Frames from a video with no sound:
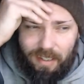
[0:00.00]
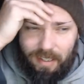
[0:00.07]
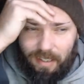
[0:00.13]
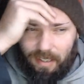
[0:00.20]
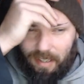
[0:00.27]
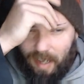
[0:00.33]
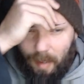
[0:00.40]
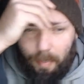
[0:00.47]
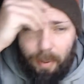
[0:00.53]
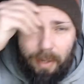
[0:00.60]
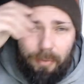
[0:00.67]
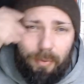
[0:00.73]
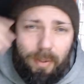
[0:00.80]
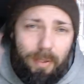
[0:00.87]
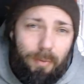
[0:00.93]
I played
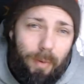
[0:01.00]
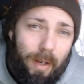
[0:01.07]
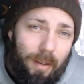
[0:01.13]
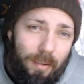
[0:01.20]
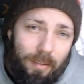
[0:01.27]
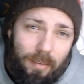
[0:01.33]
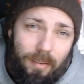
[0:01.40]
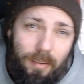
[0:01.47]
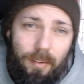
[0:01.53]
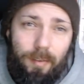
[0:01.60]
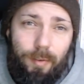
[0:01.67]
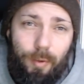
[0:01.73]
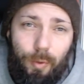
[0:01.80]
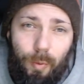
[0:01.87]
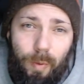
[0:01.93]
really well for
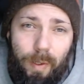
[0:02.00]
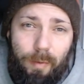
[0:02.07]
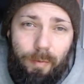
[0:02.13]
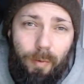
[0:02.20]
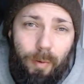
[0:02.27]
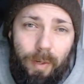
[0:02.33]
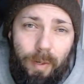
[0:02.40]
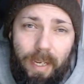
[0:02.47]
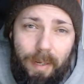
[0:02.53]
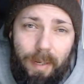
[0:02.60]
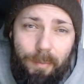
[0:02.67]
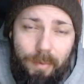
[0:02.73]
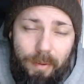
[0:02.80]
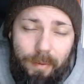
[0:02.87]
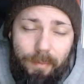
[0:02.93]
24
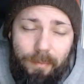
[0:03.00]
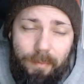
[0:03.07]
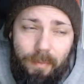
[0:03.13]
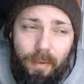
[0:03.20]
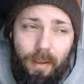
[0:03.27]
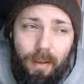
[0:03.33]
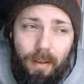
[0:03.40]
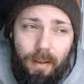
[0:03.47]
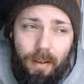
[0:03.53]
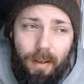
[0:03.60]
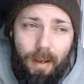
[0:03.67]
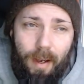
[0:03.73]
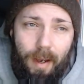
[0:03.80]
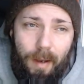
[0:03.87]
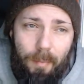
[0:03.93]
games.
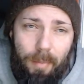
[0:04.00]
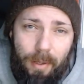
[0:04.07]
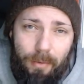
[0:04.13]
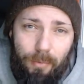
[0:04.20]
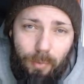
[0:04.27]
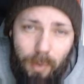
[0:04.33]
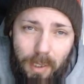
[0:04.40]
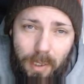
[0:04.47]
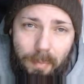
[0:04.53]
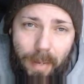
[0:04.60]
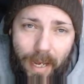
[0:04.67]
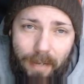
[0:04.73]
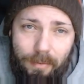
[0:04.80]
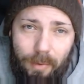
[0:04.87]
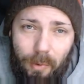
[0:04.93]
Uh, I played really bad
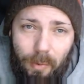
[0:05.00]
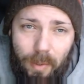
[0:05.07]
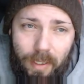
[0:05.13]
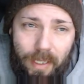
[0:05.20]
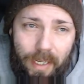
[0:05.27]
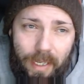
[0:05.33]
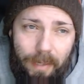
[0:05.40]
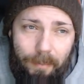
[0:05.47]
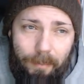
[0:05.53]
for one game.